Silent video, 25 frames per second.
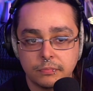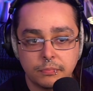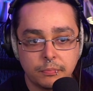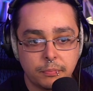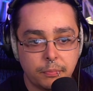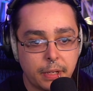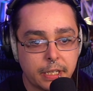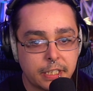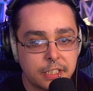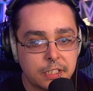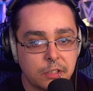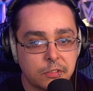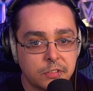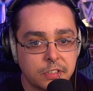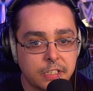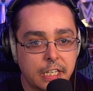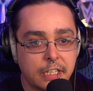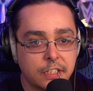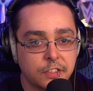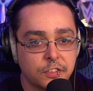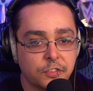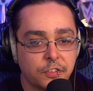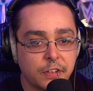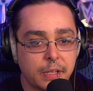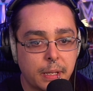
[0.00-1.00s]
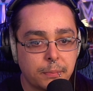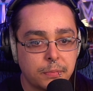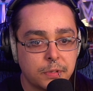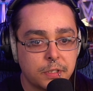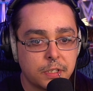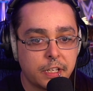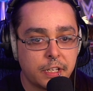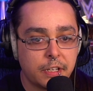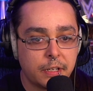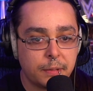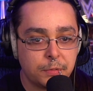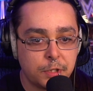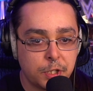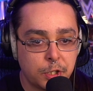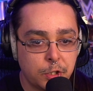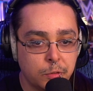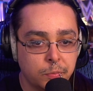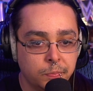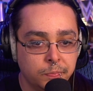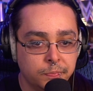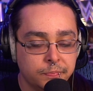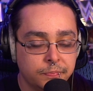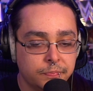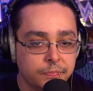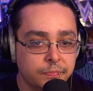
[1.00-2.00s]
Makes no sense for them him to.
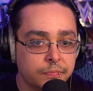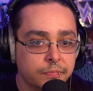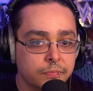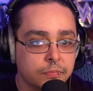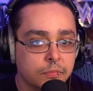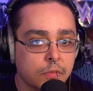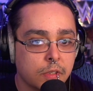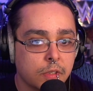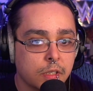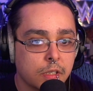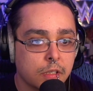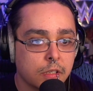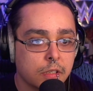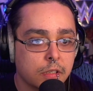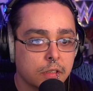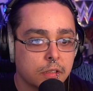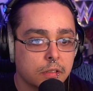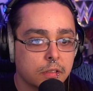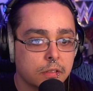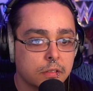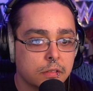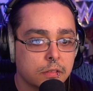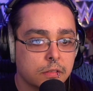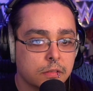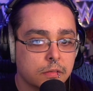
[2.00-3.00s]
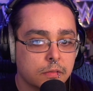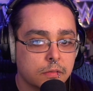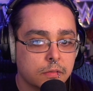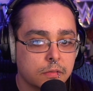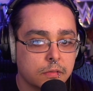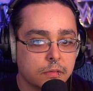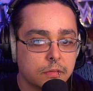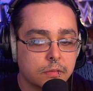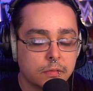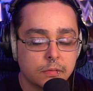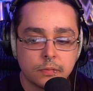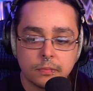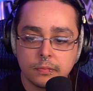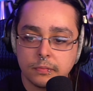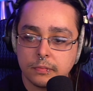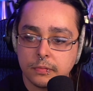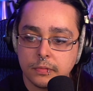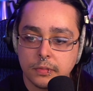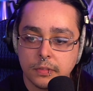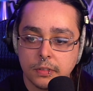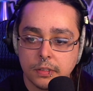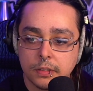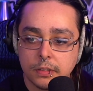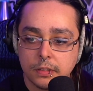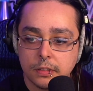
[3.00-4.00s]
And remember, the tribal
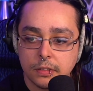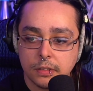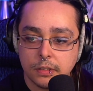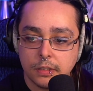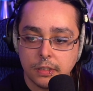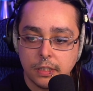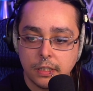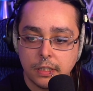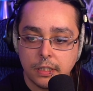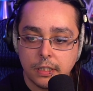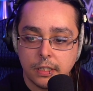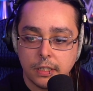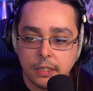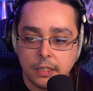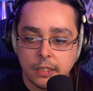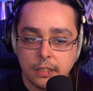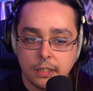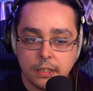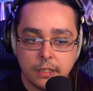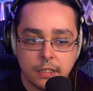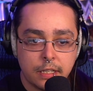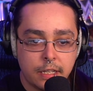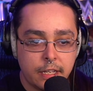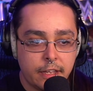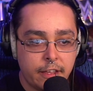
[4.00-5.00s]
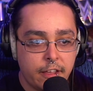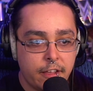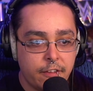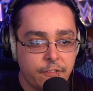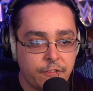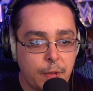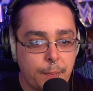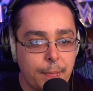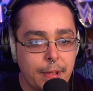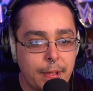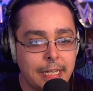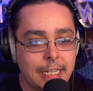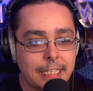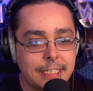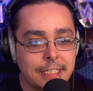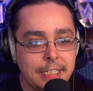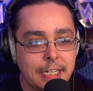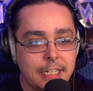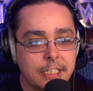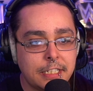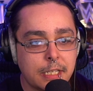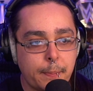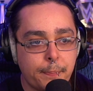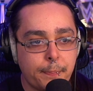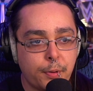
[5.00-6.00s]
chief the head of the table. You've been listening
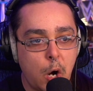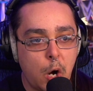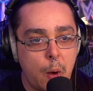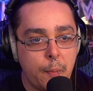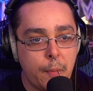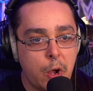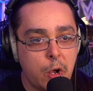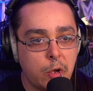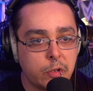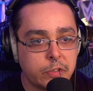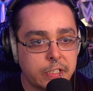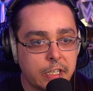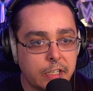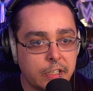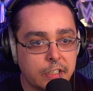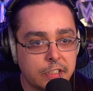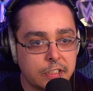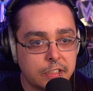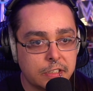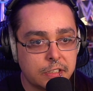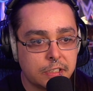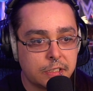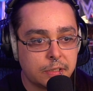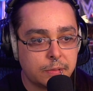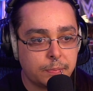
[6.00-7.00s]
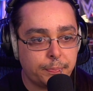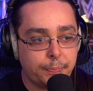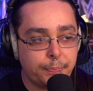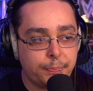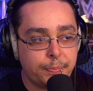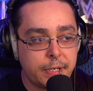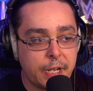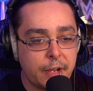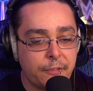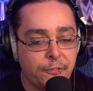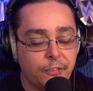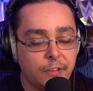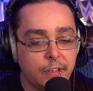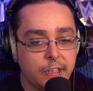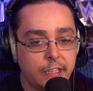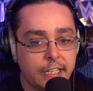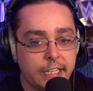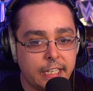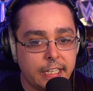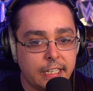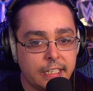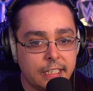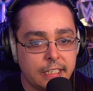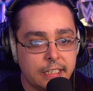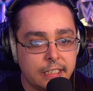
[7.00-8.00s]
to the promos. There's
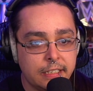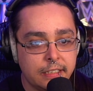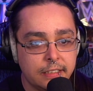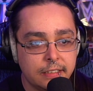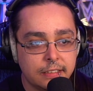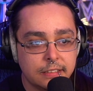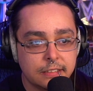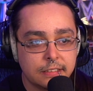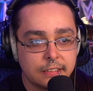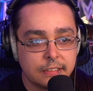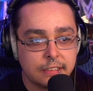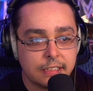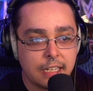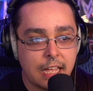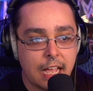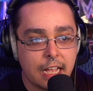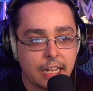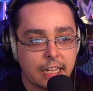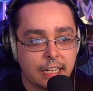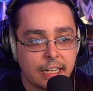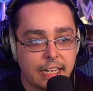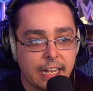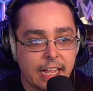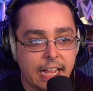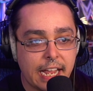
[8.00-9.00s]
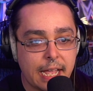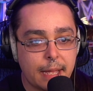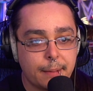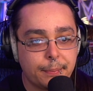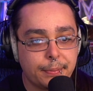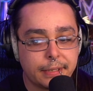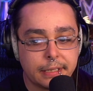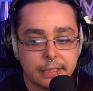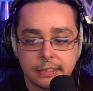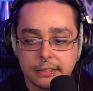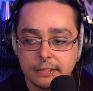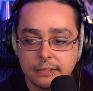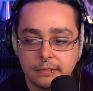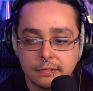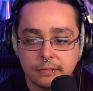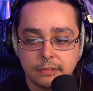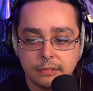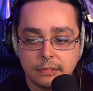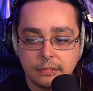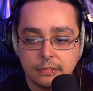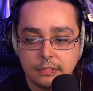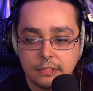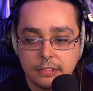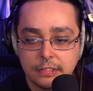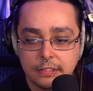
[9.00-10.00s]
definitely not going to happen.
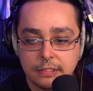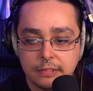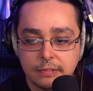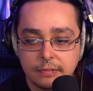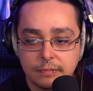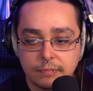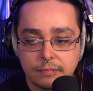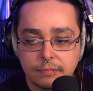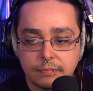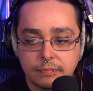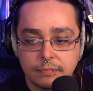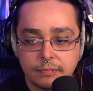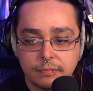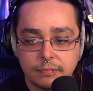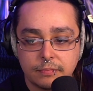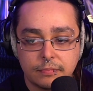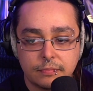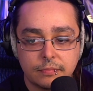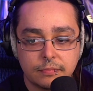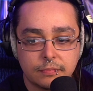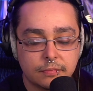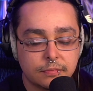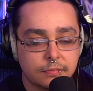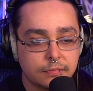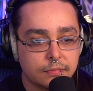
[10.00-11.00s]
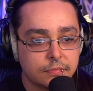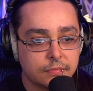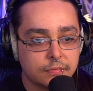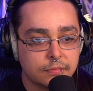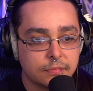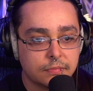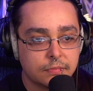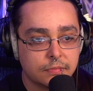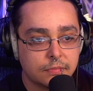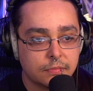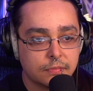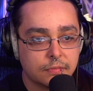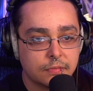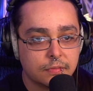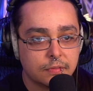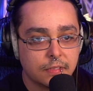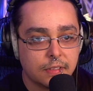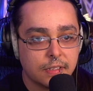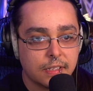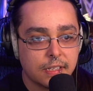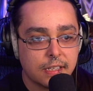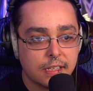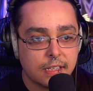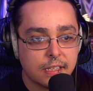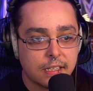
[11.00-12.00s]
As his cousins try to make
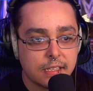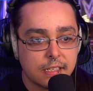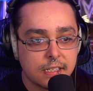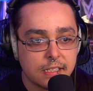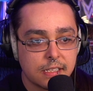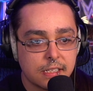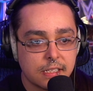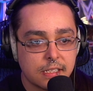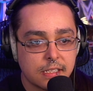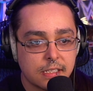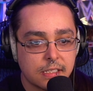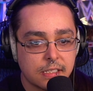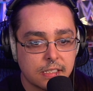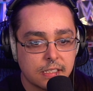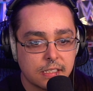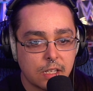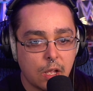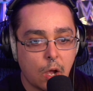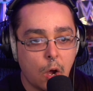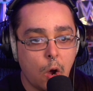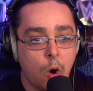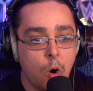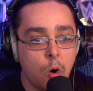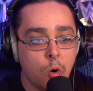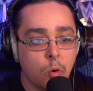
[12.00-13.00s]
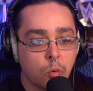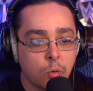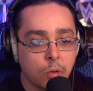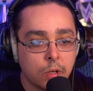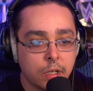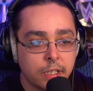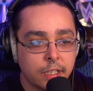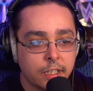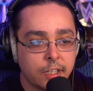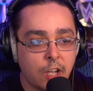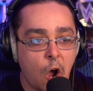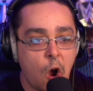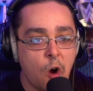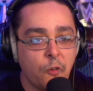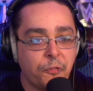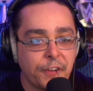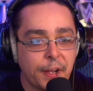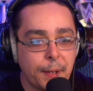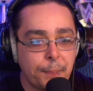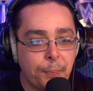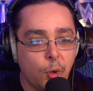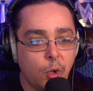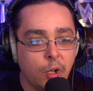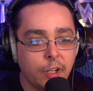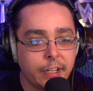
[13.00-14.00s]
history. Oh,
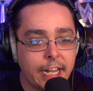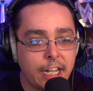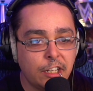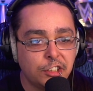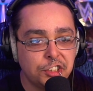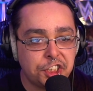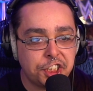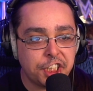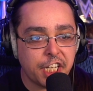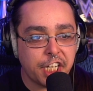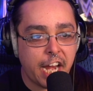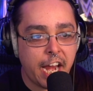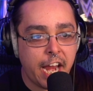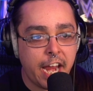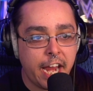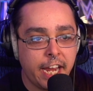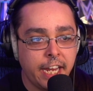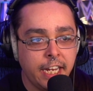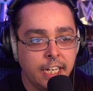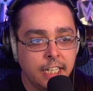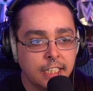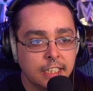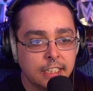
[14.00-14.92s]
Kofi pulling out Jey.